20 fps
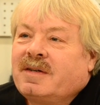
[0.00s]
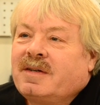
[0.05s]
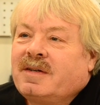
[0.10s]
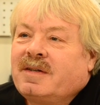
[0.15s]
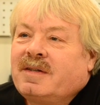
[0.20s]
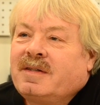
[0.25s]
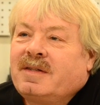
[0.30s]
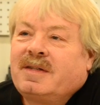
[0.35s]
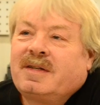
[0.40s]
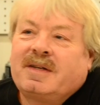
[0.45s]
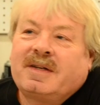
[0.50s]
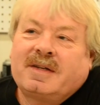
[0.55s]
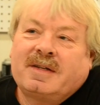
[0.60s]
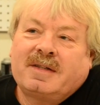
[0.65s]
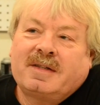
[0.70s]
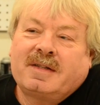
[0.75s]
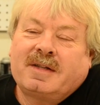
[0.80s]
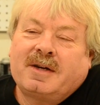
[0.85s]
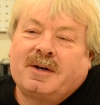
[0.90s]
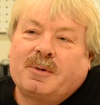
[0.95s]

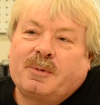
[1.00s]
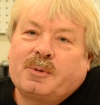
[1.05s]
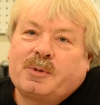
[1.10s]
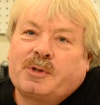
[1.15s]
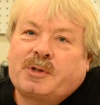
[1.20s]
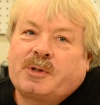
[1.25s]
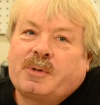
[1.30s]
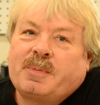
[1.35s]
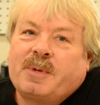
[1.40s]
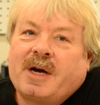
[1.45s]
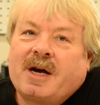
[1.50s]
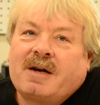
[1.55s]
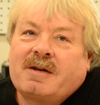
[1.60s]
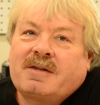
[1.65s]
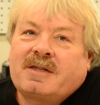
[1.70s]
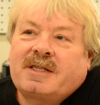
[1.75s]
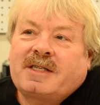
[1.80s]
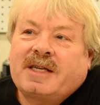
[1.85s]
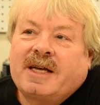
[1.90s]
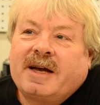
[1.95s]
then there was about
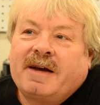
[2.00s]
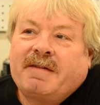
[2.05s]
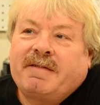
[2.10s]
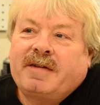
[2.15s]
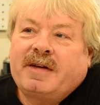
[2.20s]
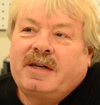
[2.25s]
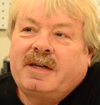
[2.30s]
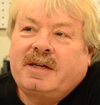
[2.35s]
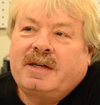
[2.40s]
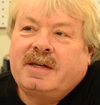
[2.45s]
7.